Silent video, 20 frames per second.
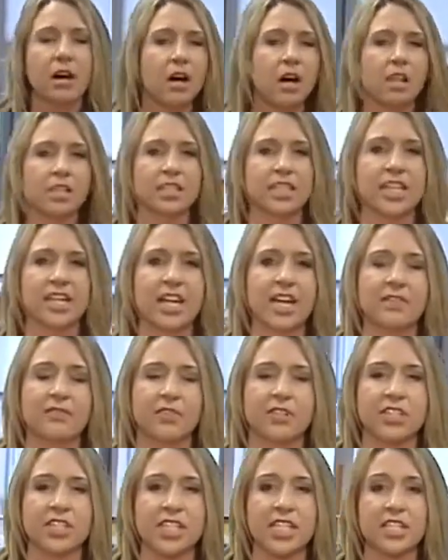all in an
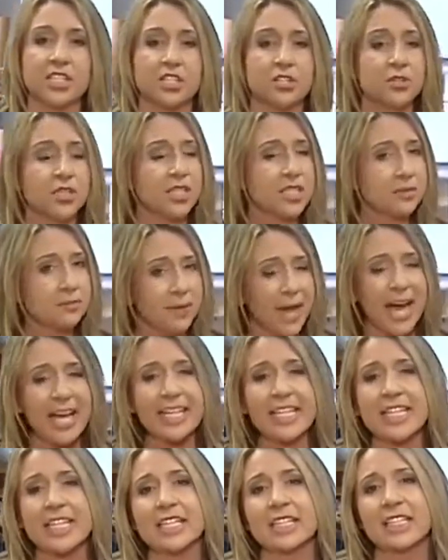effort to get students back
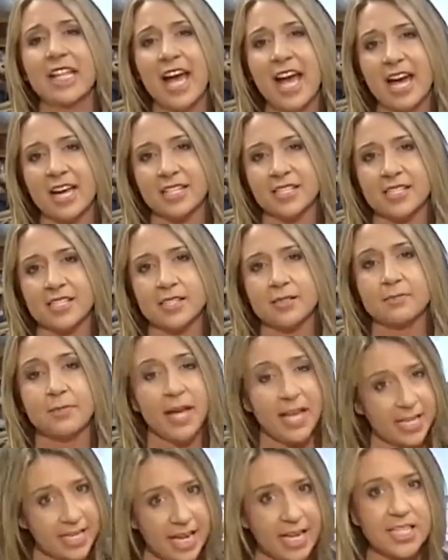in class
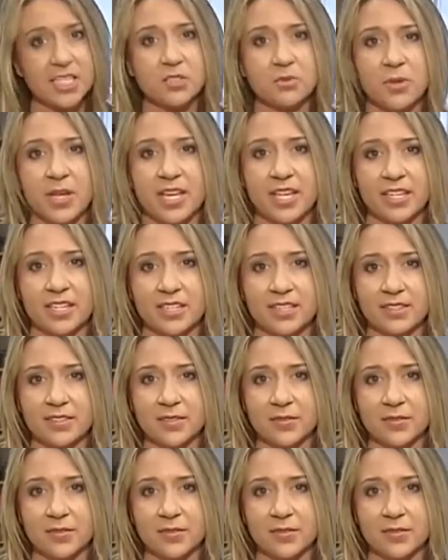by next week.